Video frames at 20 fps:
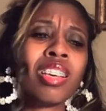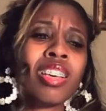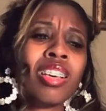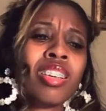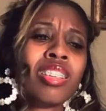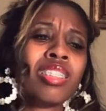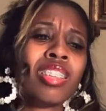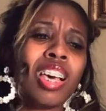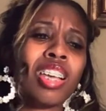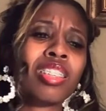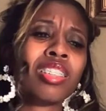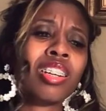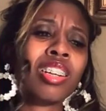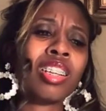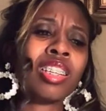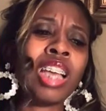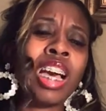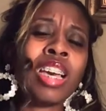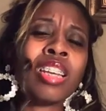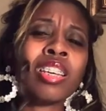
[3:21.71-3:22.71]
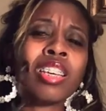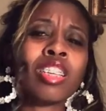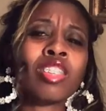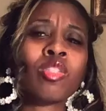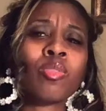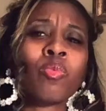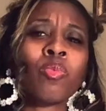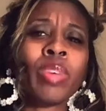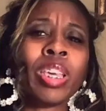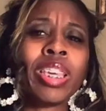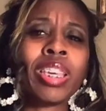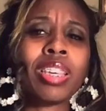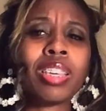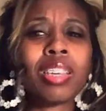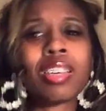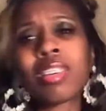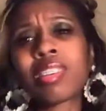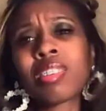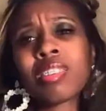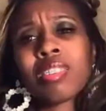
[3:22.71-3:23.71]
South Carolina is weak
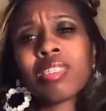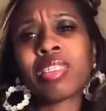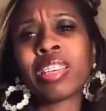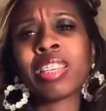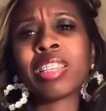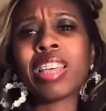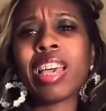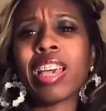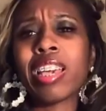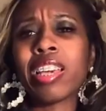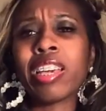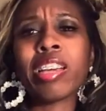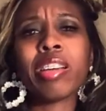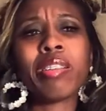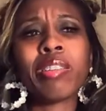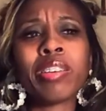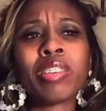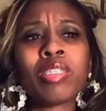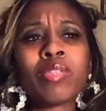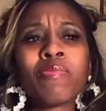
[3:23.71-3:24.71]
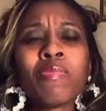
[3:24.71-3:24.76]
in that area as